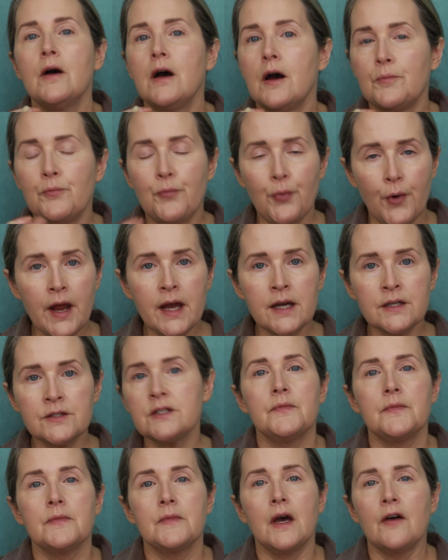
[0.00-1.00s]
brand,
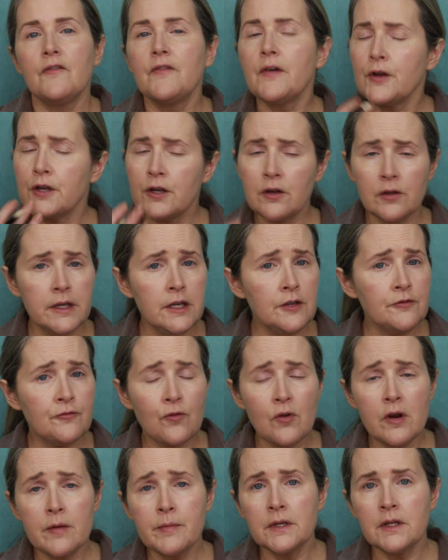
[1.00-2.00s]
a very clean
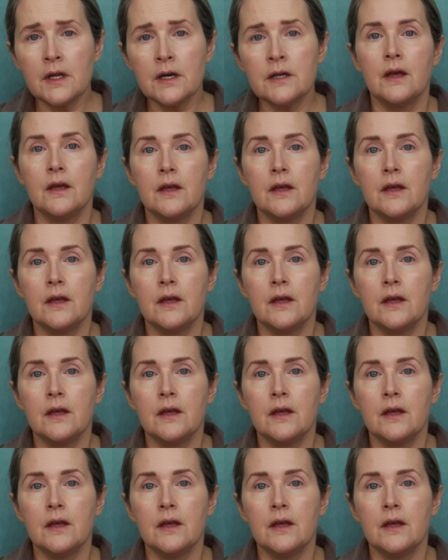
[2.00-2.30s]
formula.